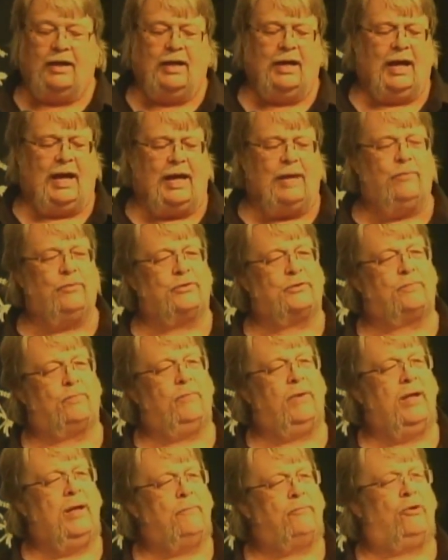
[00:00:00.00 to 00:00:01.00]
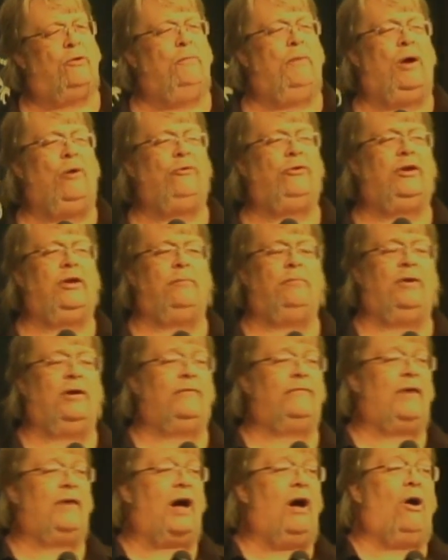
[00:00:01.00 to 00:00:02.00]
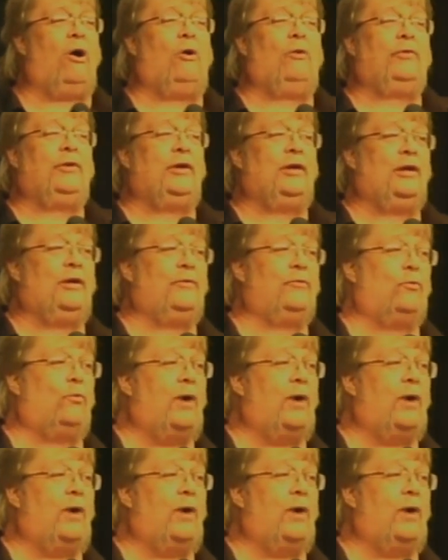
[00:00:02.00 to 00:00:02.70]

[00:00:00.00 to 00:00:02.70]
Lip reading: He was promoted above all the other